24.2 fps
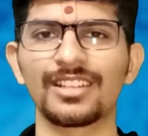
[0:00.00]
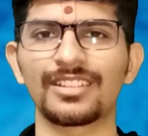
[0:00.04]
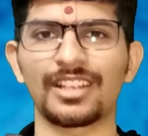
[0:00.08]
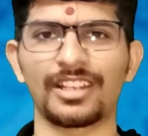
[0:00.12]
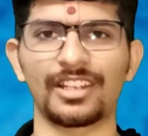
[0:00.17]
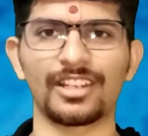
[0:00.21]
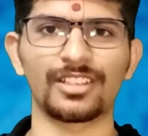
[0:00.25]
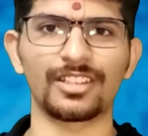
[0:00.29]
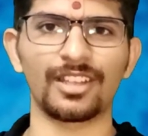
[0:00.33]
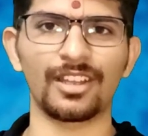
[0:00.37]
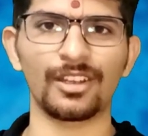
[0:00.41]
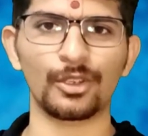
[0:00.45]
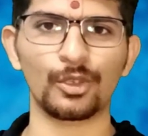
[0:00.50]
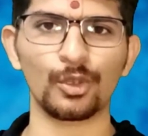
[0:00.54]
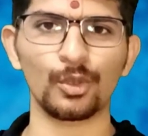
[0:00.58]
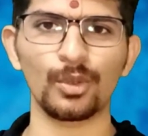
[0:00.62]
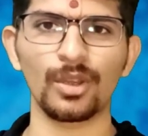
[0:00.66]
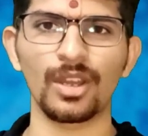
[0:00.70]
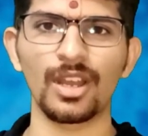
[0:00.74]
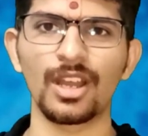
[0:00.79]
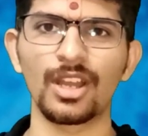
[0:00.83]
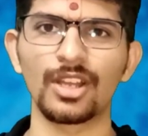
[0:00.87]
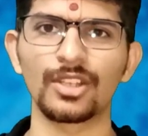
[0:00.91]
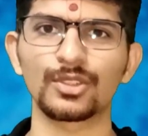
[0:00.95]
than other
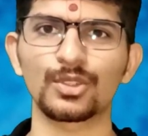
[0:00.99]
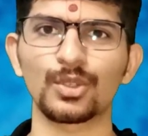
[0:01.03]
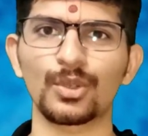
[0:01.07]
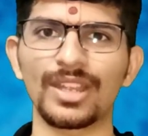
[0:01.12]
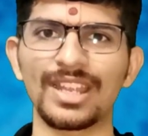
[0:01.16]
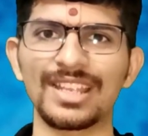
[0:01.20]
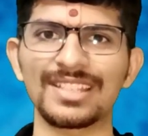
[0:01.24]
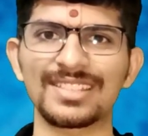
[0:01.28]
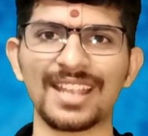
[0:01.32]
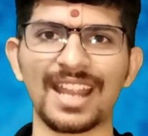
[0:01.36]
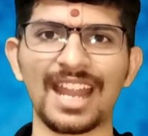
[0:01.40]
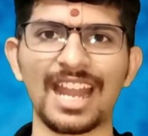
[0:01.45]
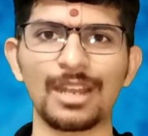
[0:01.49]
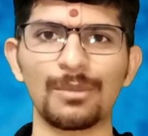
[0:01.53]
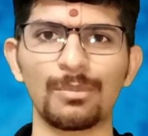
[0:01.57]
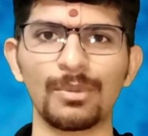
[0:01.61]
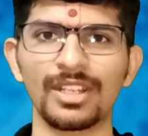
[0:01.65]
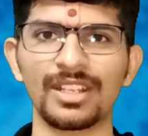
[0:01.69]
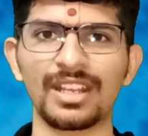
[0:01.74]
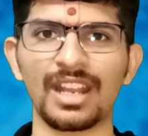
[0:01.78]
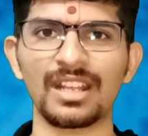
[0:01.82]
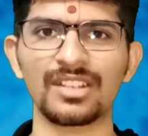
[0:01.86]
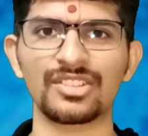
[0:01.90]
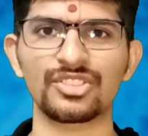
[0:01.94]
two so ace
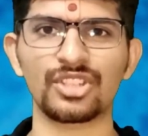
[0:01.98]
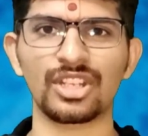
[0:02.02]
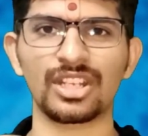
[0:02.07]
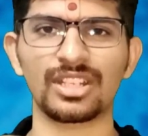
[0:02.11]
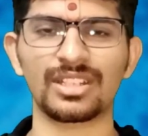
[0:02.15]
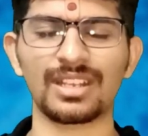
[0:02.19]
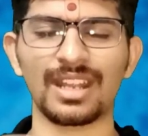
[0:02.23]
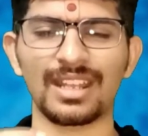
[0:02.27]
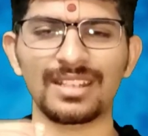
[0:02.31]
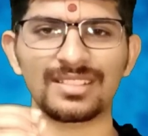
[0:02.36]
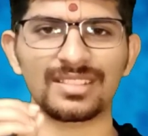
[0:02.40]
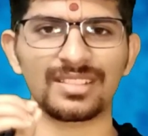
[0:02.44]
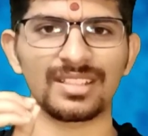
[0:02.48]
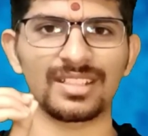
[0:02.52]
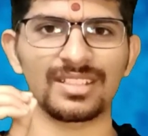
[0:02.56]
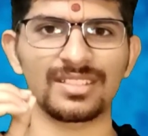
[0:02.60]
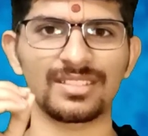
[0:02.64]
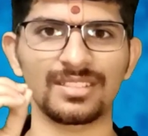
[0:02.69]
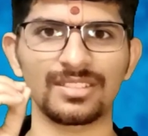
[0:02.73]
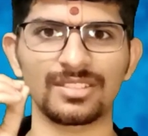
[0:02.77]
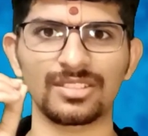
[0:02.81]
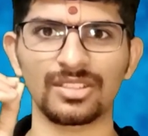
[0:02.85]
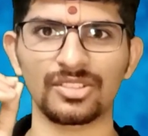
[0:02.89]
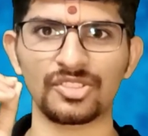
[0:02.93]
academy te- test
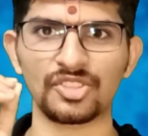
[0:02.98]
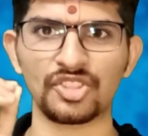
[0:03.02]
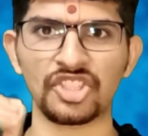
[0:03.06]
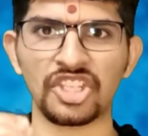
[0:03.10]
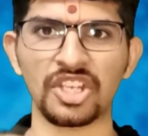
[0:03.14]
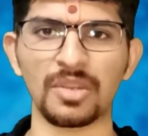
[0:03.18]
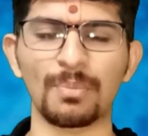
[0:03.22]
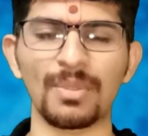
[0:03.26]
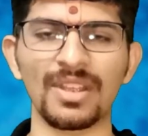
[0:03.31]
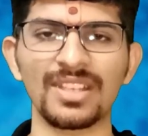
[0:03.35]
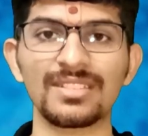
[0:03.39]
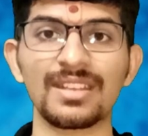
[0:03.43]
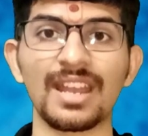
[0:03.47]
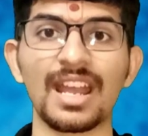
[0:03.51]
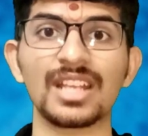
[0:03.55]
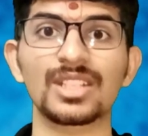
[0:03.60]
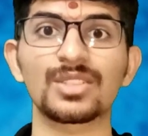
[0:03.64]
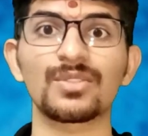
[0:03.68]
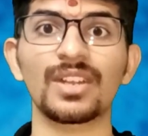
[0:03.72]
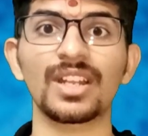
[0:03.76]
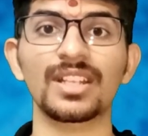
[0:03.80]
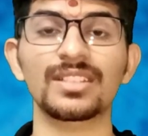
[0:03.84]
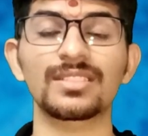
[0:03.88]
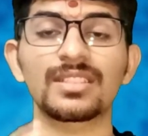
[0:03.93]
series is the cheapest
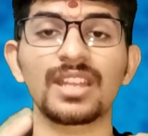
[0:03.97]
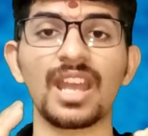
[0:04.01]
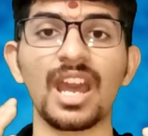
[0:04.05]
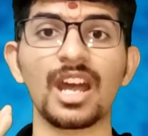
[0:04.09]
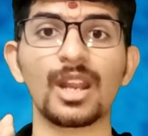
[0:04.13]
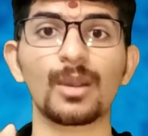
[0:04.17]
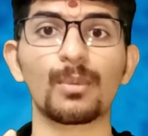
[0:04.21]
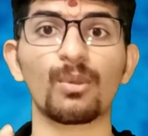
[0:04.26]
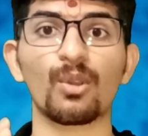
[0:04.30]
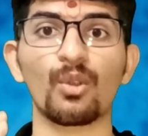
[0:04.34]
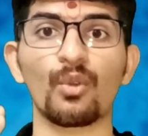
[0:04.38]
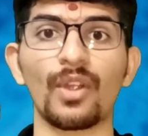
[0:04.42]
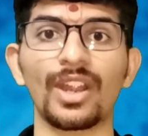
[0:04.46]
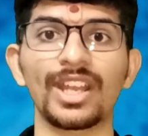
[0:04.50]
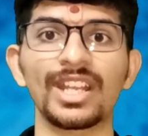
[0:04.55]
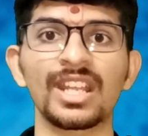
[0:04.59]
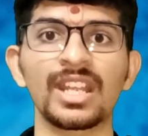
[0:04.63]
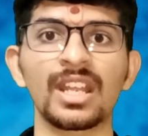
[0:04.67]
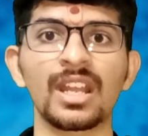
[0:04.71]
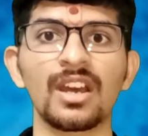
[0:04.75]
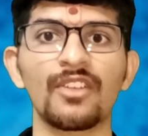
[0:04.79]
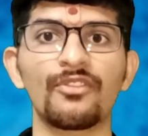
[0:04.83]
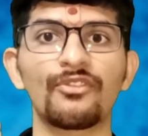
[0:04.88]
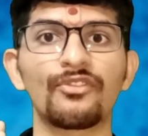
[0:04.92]
as well as they are
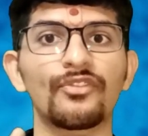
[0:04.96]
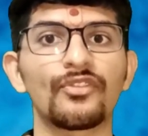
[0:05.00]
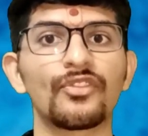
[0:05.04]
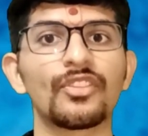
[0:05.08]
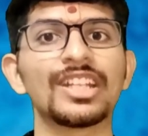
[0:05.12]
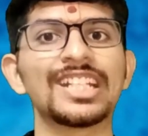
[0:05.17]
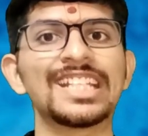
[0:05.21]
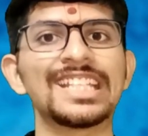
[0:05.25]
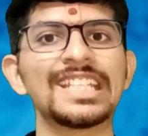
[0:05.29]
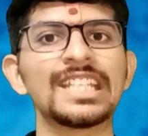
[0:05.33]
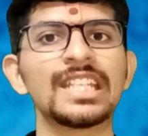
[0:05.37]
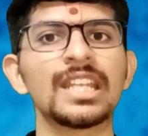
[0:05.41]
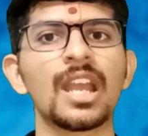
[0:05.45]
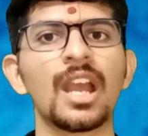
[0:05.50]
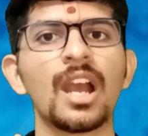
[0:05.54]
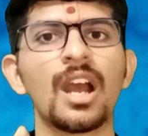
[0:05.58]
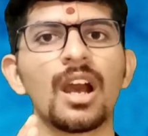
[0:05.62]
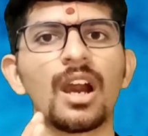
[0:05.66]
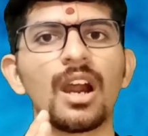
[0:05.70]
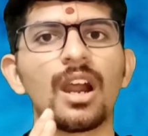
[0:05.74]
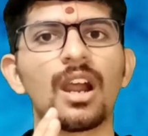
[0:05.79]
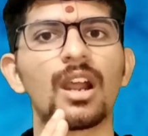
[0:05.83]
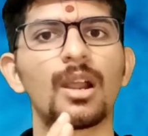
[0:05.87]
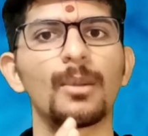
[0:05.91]
providing a free
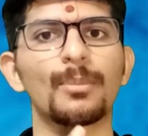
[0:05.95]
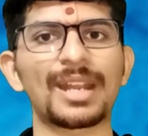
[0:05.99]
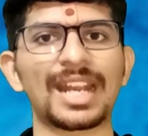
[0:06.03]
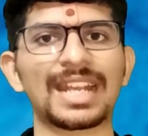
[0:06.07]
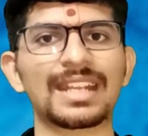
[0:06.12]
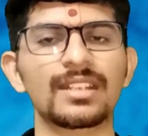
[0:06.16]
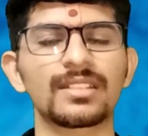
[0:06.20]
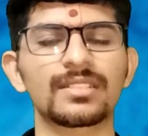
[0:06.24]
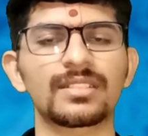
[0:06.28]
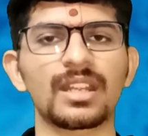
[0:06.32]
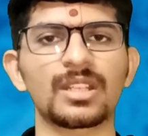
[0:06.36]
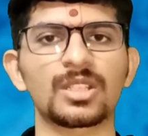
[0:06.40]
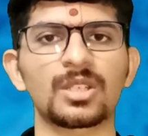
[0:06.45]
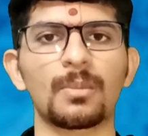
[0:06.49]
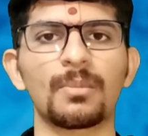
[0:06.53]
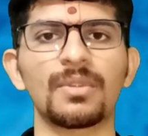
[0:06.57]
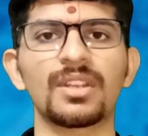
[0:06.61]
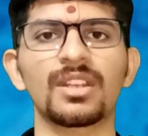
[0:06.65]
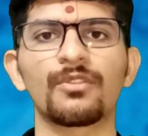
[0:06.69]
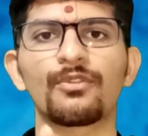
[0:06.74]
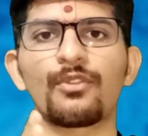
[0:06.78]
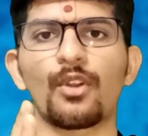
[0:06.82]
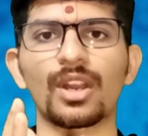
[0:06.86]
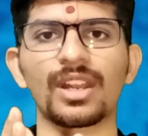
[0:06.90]
uh, practice test i
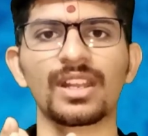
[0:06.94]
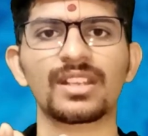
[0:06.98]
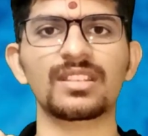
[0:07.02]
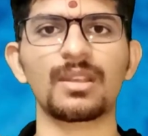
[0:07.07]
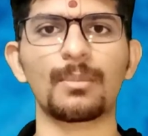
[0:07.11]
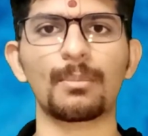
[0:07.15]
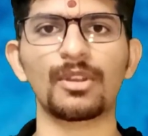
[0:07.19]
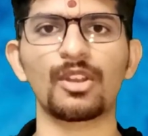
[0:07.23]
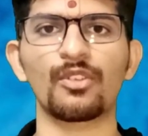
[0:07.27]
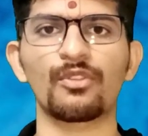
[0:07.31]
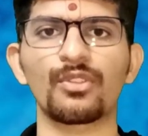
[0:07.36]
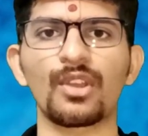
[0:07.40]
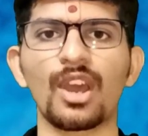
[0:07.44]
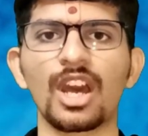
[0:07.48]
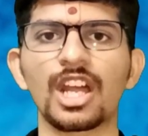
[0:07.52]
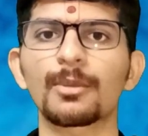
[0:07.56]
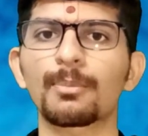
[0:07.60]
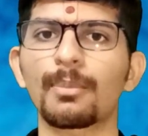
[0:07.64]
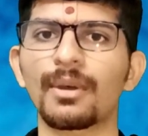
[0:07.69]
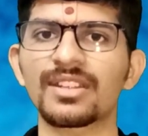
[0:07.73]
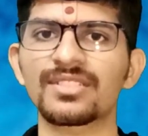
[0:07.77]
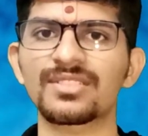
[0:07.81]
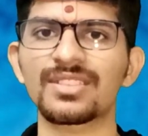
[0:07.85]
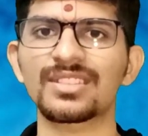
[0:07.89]
mean for example if you
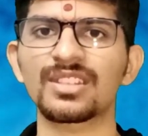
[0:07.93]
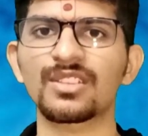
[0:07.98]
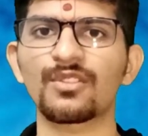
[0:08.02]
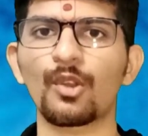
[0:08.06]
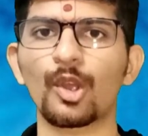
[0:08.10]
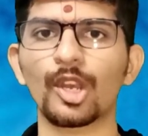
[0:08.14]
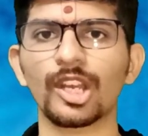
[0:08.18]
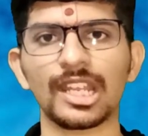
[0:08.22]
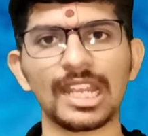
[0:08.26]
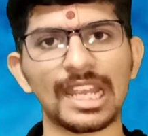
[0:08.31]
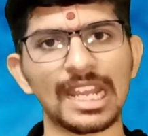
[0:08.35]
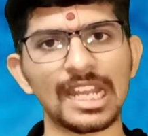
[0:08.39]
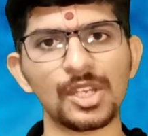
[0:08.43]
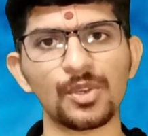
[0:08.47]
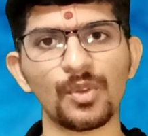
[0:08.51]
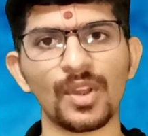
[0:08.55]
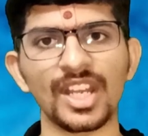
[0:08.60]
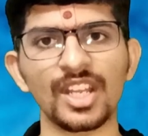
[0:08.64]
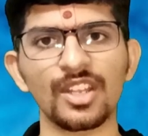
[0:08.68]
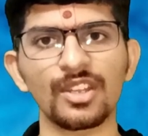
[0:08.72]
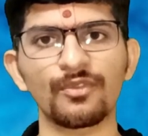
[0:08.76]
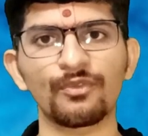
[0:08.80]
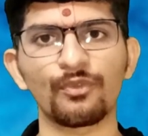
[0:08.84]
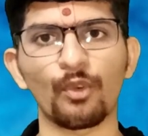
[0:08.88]
are purchasing for gate
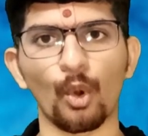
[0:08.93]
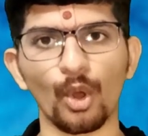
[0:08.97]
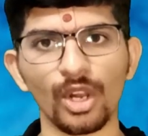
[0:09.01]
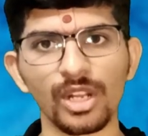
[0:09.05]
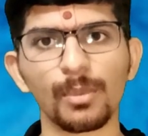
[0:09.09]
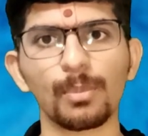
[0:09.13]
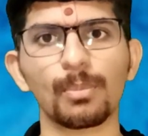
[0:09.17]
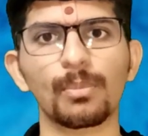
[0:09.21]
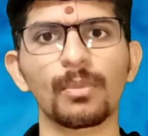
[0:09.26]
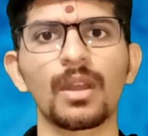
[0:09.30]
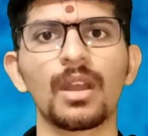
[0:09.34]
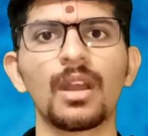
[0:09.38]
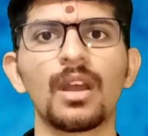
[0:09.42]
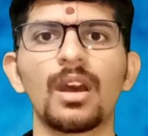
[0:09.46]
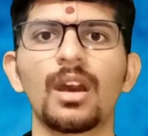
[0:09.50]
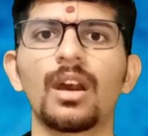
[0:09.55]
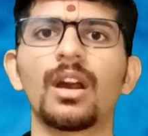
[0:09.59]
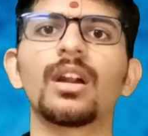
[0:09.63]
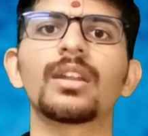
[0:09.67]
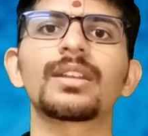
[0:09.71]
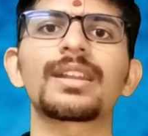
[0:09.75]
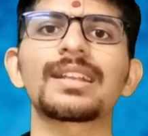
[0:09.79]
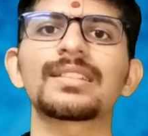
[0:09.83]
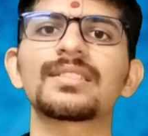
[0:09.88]
24
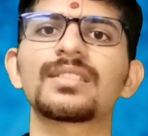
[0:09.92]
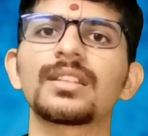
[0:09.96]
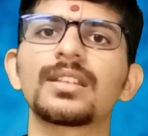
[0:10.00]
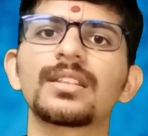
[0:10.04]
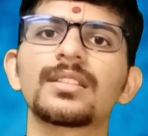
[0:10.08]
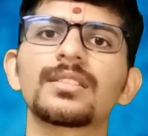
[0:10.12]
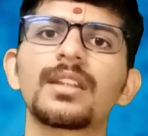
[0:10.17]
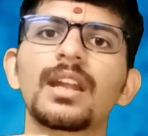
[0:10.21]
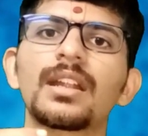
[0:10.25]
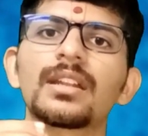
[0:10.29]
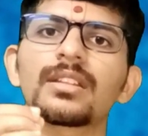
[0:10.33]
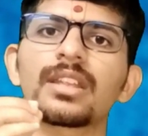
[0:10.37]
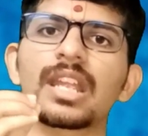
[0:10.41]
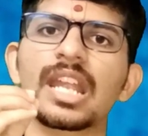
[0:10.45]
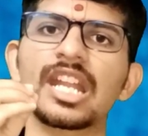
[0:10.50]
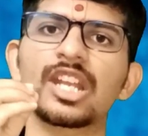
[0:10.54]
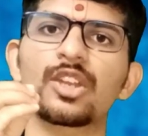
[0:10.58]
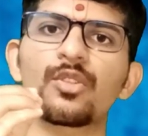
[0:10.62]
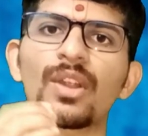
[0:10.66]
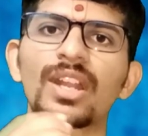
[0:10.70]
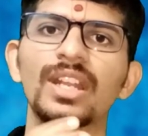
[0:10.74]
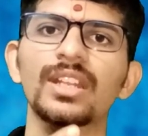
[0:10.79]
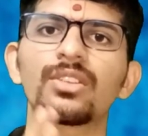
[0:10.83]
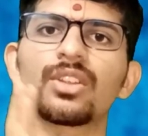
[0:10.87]
uh, test series then
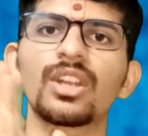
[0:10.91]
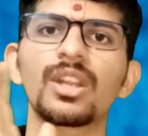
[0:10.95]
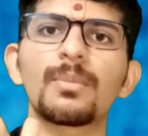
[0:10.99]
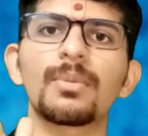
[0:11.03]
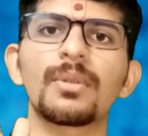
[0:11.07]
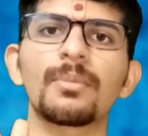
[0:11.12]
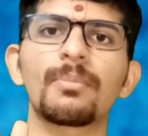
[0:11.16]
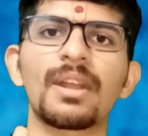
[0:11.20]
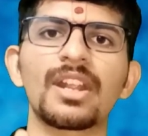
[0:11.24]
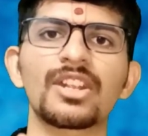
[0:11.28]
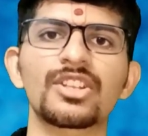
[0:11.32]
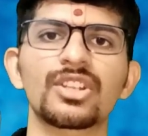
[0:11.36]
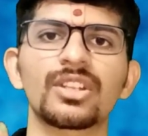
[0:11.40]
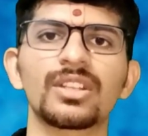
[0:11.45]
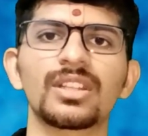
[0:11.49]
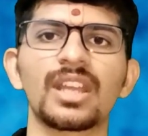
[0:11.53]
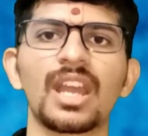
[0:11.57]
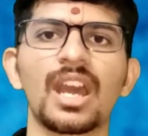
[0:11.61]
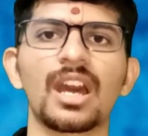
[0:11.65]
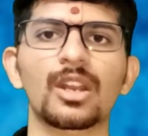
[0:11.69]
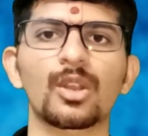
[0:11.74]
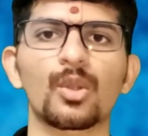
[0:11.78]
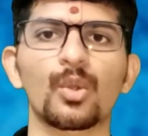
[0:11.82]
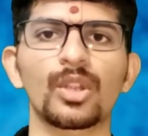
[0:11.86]
gate 23 preparation
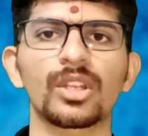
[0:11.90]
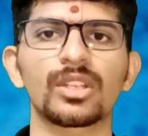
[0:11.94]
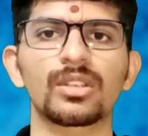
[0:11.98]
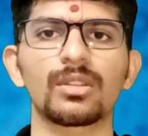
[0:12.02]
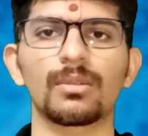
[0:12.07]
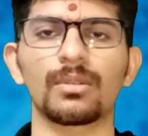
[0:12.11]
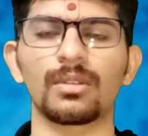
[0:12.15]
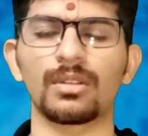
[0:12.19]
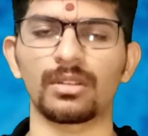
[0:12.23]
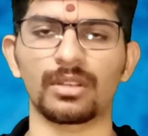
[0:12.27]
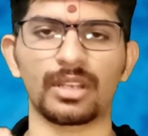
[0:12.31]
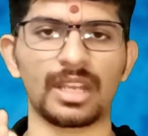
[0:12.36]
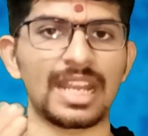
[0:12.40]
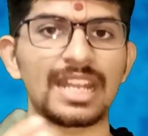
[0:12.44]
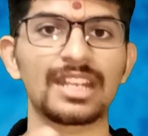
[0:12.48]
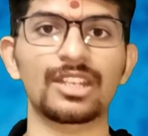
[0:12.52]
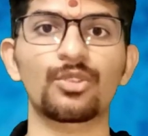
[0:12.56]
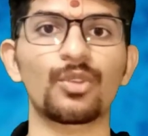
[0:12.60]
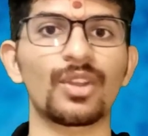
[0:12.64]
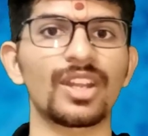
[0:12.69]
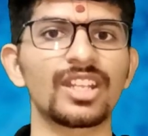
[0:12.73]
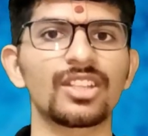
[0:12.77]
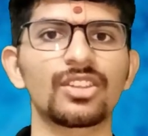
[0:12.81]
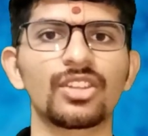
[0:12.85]
they are going to uh,
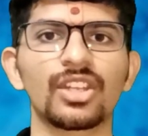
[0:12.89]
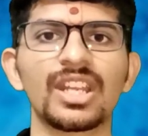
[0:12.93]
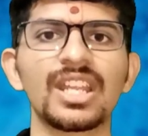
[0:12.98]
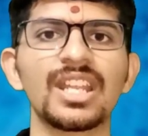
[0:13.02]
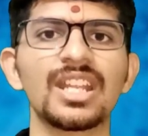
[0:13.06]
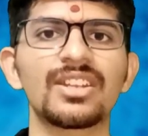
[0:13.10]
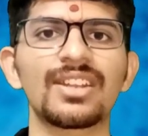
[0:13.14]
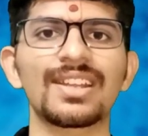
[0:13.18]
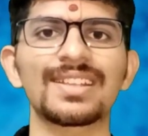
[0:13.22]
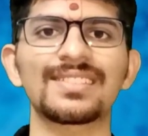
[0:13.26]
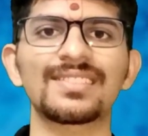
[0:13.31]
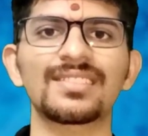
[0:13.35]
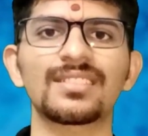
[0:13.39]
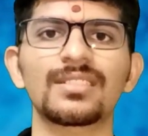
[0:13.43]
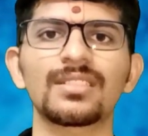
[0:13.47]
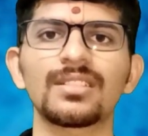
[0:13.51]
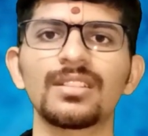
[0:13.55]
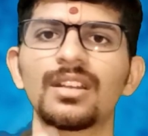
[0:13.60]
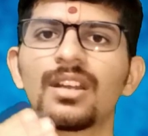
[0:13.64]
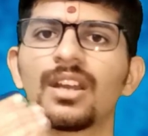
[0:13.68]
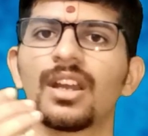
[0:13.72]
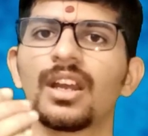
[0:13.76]
gate 23 test